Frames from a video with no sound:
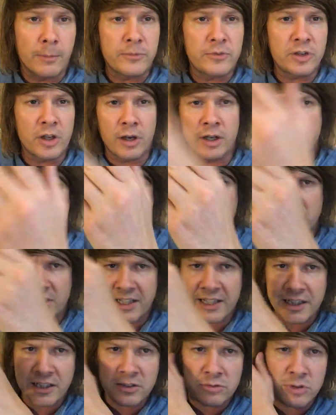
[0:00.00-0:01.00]
So I did a
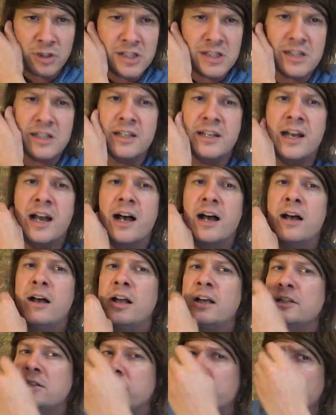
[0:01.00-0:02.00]
tease recently that I
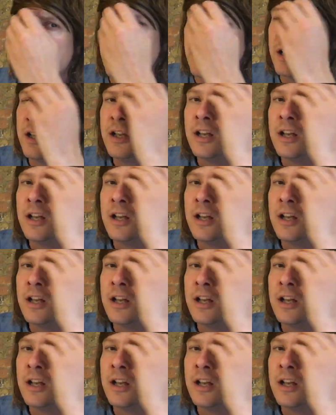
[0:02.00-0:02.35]
interviewed